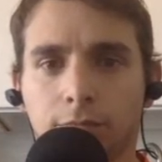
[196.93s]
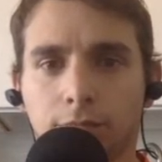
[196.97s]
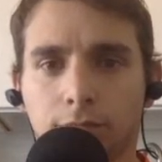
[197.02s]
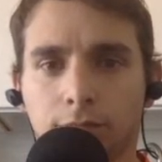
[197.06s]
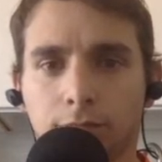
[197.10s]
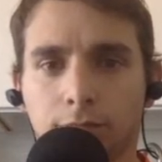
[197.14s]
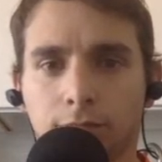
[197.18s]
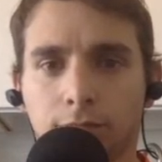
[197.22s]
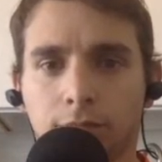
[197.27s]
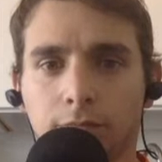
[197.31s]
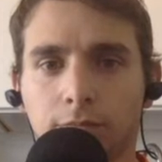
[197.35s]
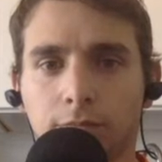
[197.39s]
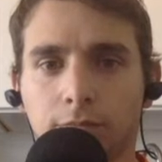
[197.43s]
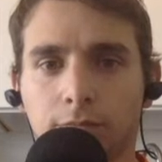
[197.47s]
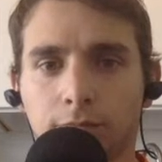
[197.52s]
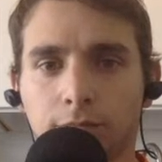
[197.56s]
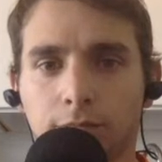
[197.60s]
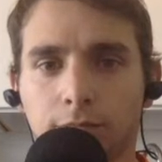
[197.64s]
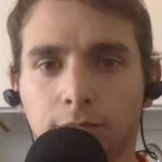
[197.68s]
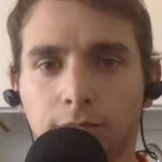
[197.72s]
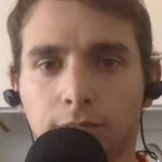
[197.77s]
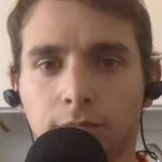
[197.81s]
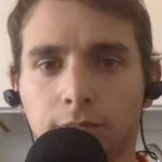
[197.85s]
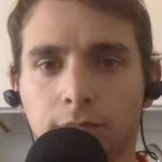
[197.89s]

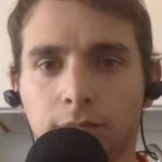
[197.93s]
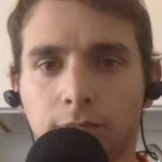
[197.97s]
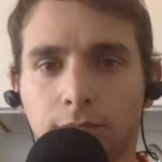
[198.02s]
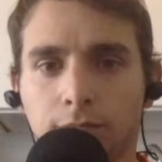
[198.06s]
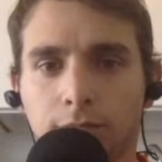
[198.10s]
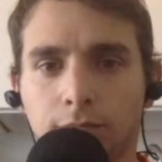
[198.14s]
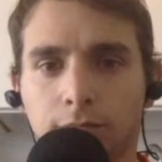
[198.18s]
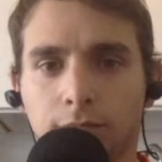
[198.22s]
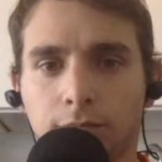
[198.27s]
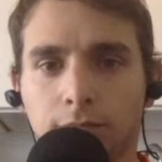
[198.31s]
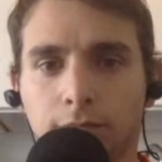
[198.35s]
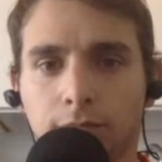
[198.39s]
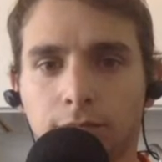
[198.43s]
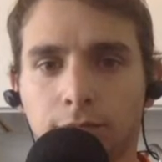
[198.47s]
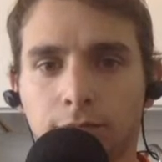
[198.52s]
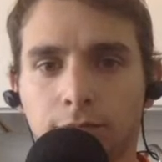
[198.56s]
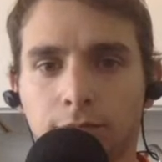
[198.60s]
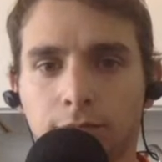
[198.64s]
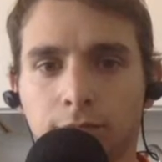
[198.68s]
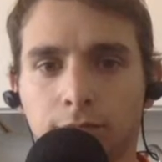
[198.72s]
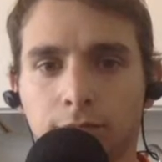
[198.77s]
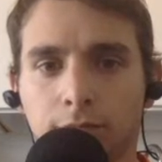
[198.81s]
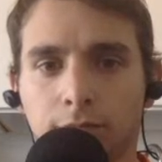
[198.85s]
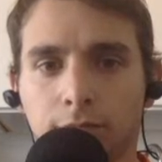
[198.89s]

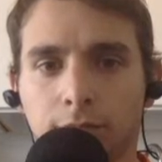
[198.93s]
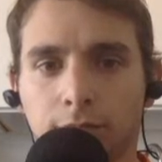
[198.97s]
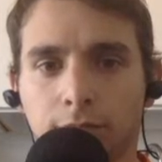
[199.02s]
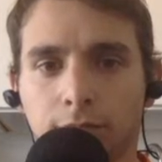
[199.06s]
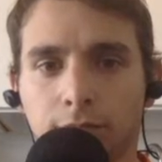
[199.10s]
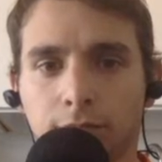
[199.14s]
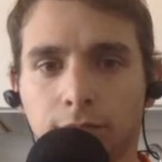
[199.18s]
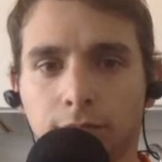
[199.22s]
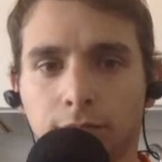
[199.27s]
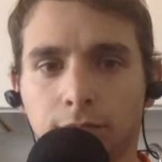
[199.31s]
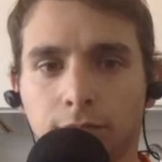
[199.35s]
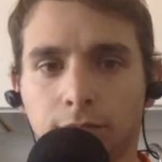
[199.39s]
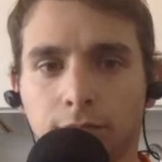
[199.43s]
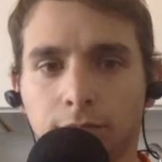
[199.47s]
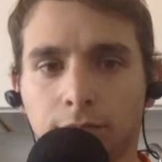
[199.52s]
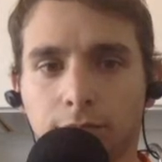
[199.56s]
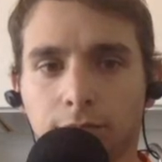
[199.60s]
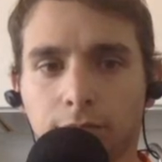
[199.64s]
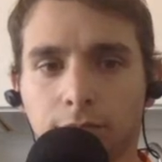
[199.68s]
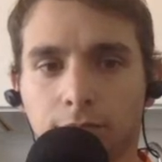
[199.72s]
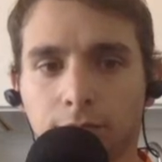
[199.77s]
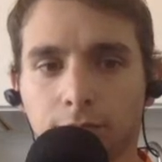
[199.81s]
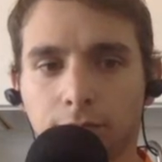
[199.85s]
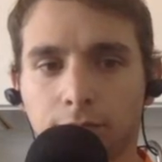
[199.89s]

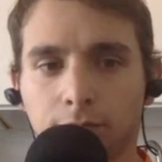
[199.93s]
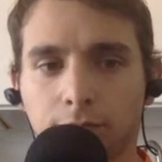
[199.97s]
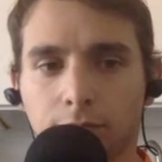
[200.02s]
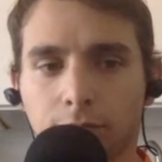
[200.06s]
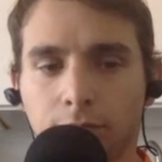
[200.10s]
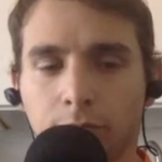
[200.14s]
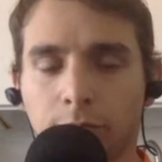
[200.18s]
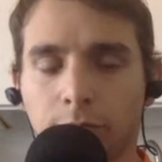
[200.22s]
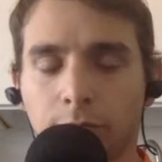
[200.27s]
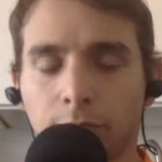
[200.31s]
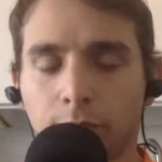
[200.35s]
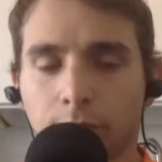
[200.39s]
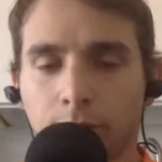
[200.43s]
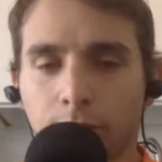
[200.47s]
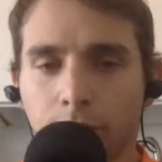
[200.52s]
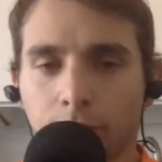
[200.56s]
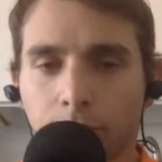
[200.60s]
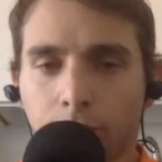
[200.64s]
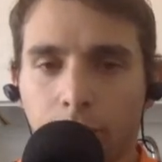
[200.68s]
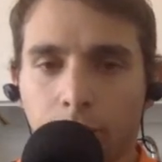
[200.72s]
(not speaking)